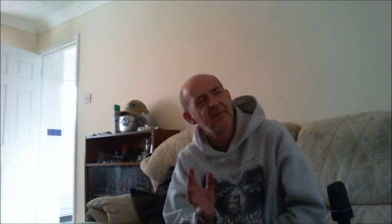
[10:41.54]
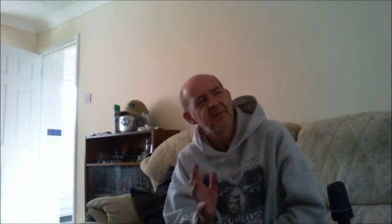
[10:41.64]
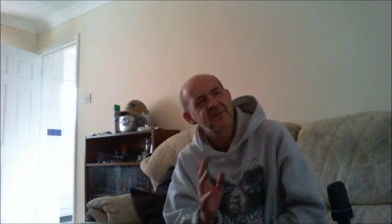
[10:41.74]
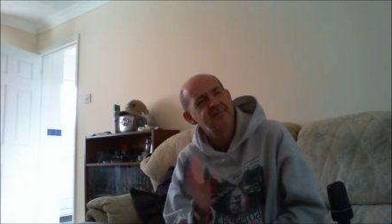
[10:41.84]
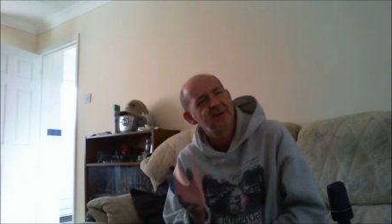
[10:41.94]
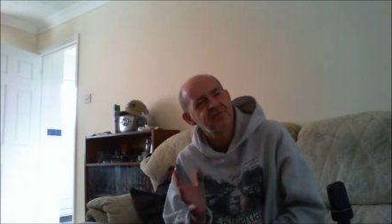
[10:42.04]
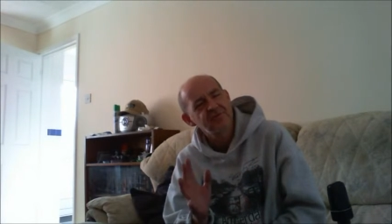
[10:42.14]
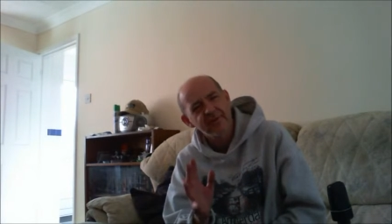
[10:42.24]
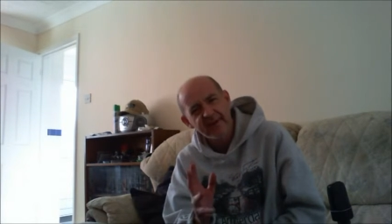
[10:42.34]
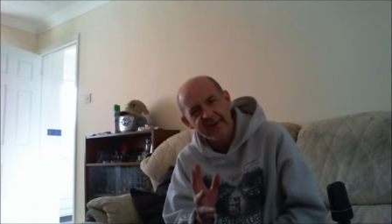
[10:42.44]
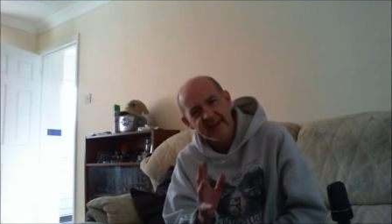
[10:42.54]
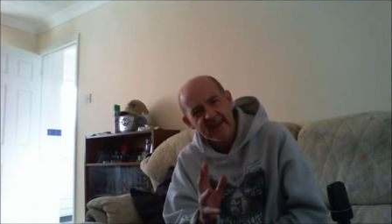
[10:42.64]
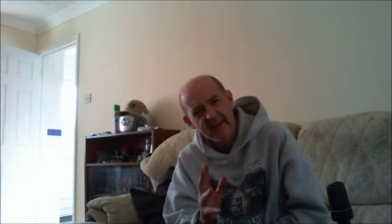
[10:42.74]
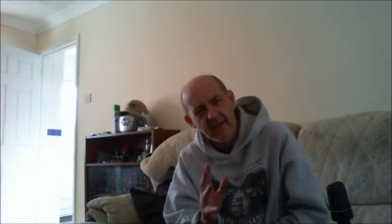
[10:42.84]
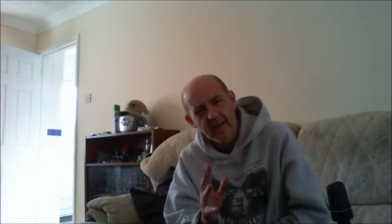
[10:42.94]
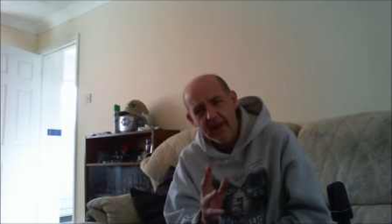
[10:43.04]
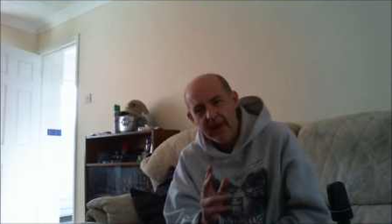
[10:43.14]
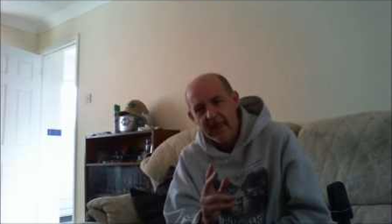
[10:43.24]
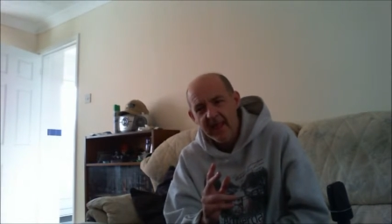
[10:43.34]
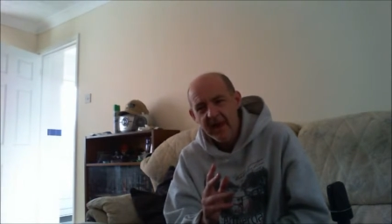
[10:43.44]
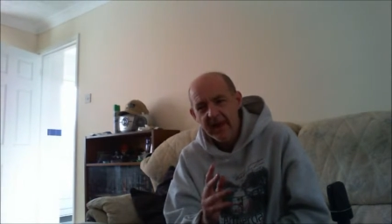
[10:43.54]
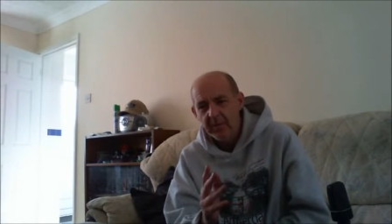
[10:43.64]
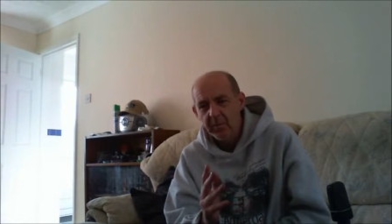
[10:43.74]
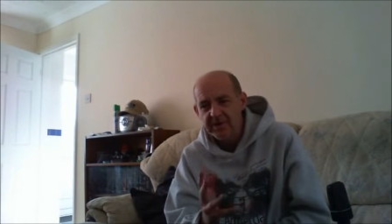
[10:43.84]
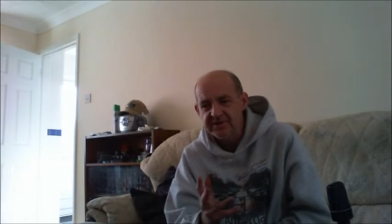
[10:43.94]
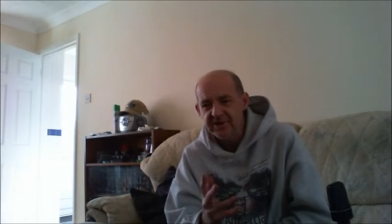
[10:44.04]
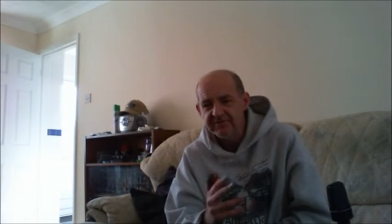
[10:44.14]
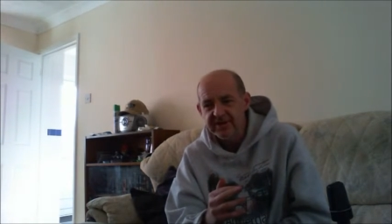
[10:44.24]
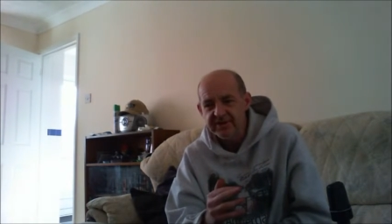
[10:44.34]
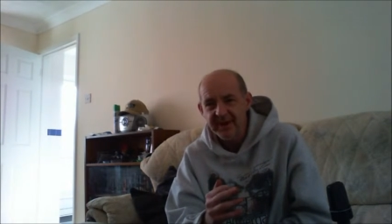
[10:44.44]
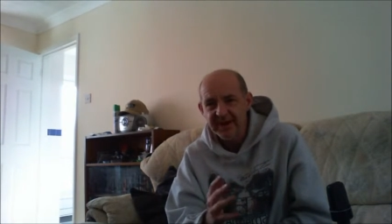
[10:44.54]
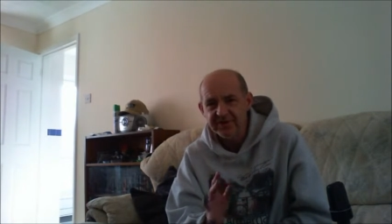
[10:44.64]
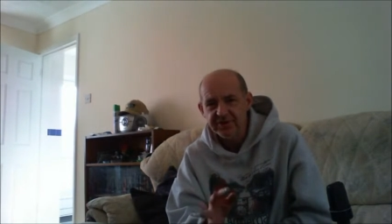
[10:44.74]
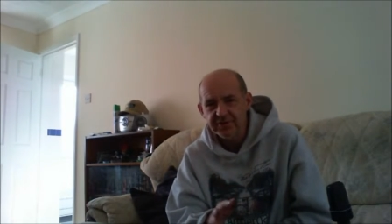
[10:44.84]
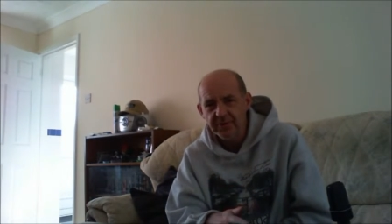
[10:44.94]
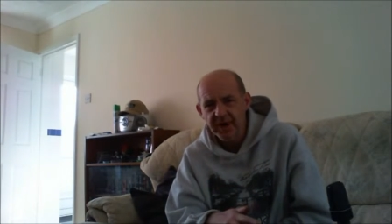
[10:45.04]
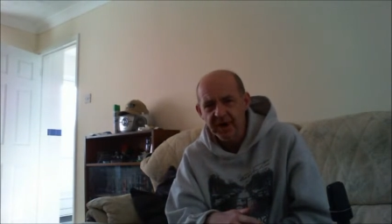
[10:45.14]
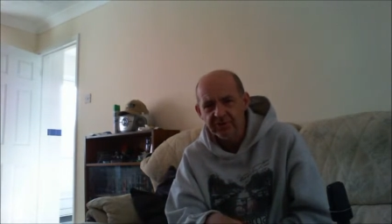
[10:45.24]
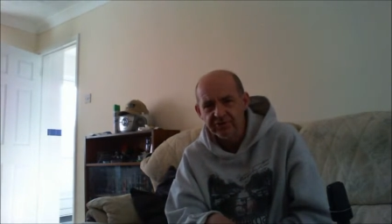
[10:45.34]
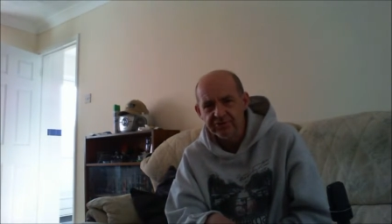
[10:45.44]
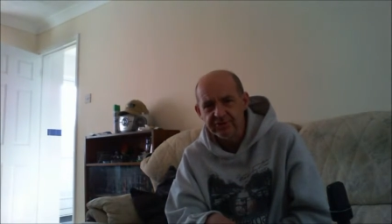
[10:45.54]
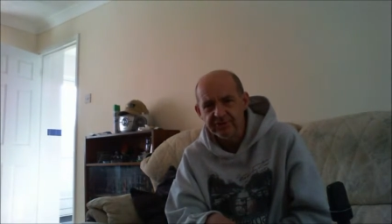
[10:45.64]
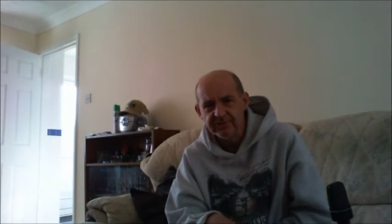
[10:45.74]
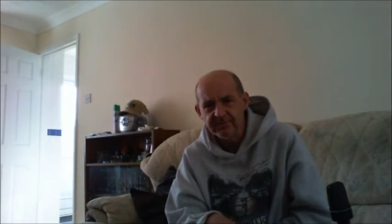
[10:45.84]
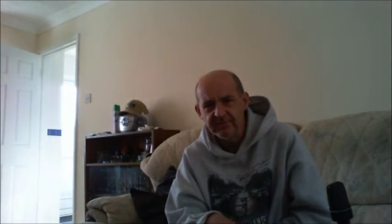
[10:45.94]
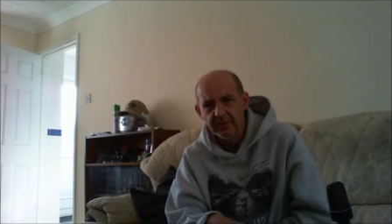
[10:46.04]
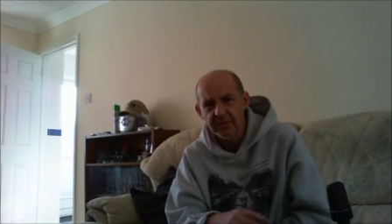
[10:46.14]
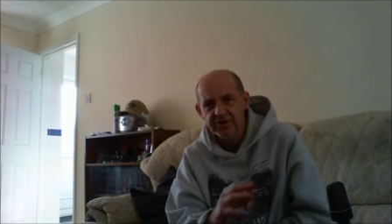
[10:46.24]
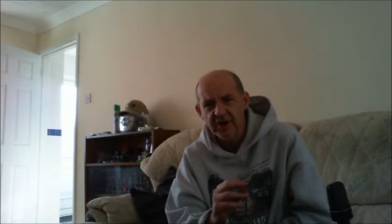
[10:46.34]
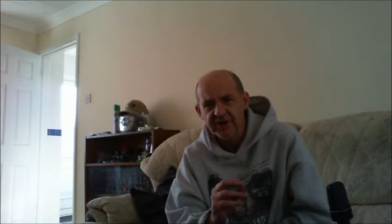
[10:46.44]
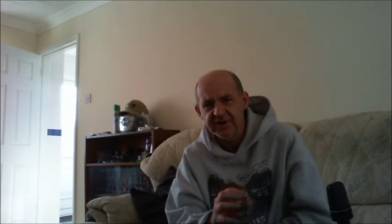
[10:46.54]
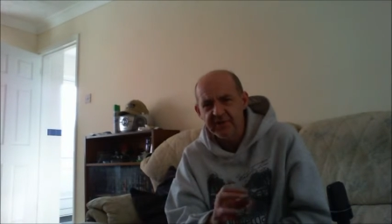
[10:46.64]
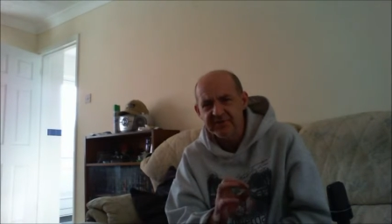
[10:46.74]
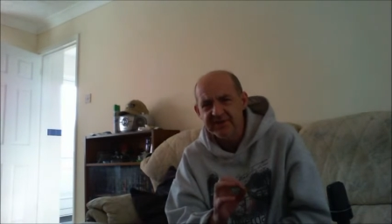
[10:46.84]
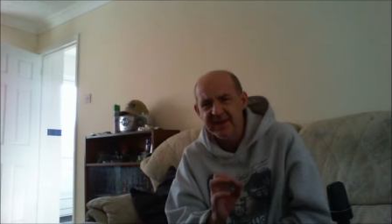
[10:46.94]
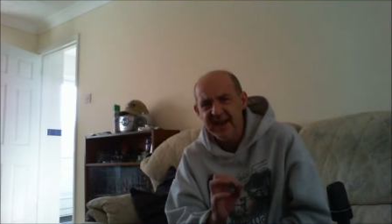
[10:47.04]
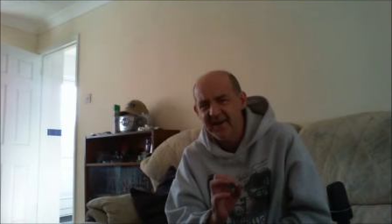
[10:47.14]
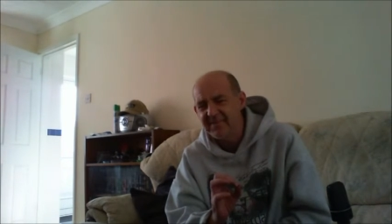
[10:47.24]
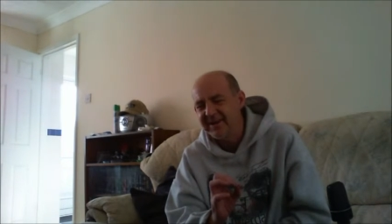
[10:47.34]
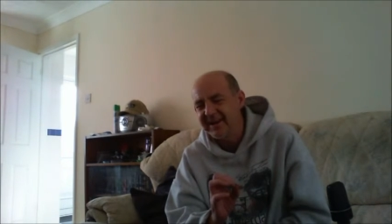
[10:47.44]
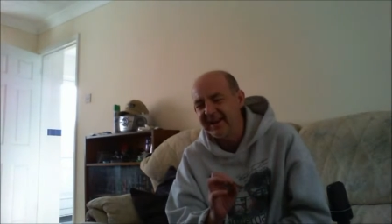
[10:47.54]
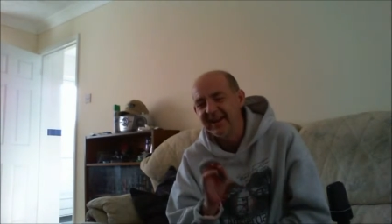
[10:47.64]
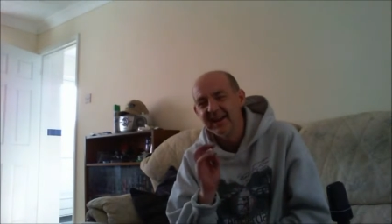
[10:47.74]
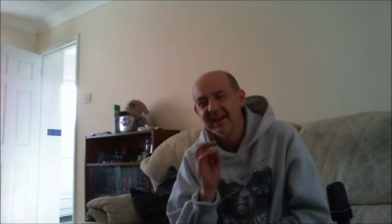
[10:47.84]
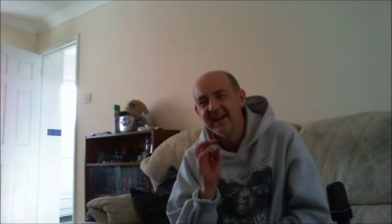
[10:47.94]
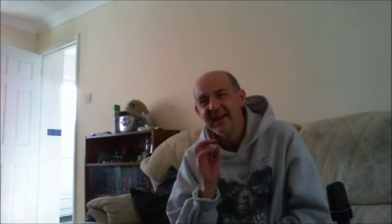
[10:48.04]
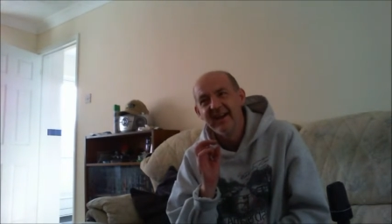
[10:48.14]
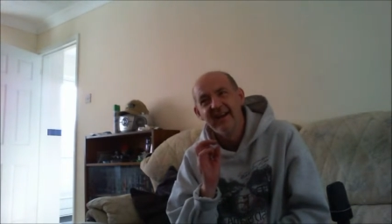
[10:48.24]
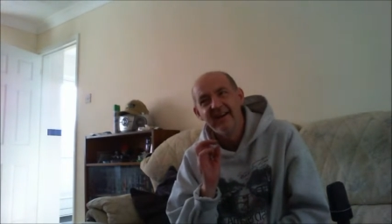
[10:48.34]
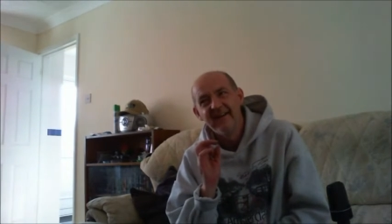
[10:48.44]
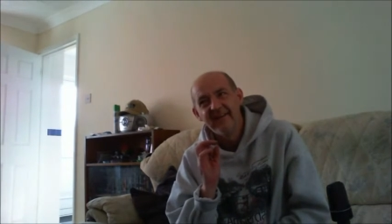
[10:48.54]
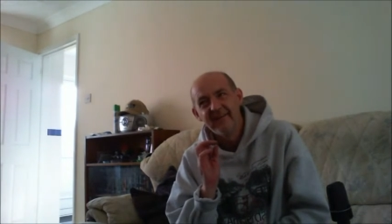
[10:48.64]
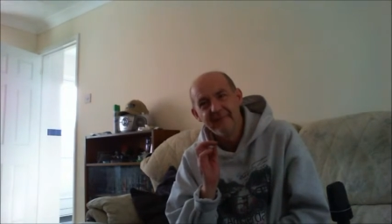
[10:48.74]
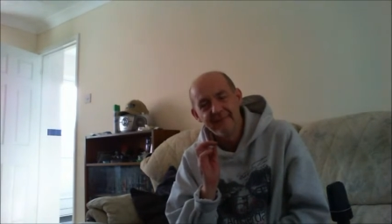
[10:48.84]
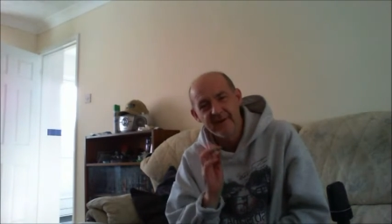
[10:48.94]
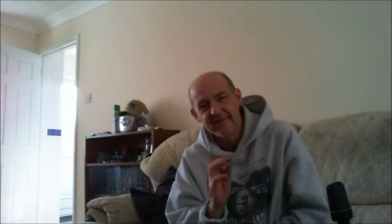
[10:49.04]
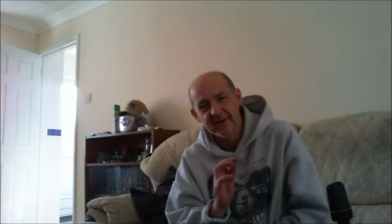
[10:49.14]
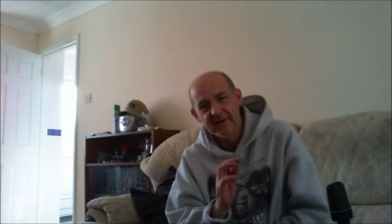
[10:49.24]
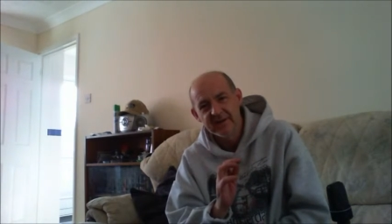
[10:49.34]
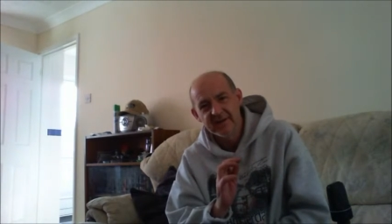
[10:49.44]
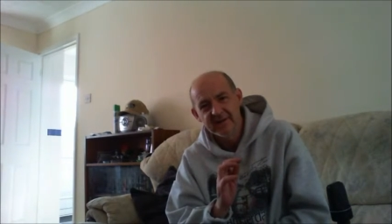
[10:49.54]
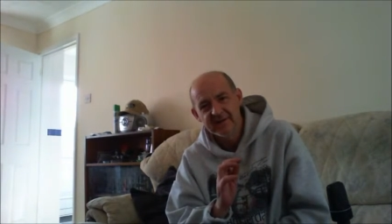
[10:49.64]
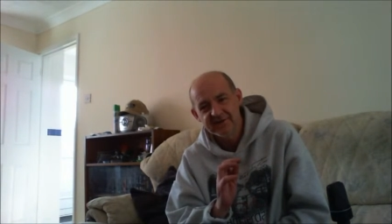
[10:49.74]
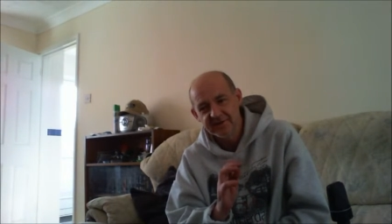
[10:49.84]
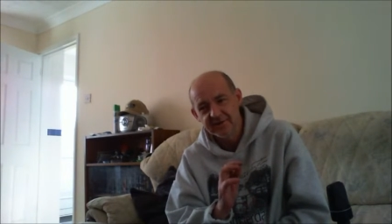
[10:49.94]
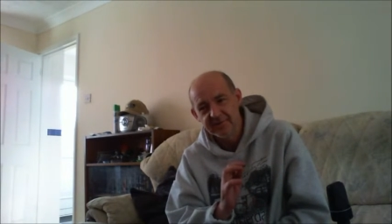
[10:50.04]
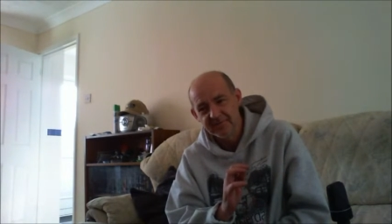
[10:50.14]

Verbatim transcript: special thingy once I reach about 200, which I don't see happening very soon.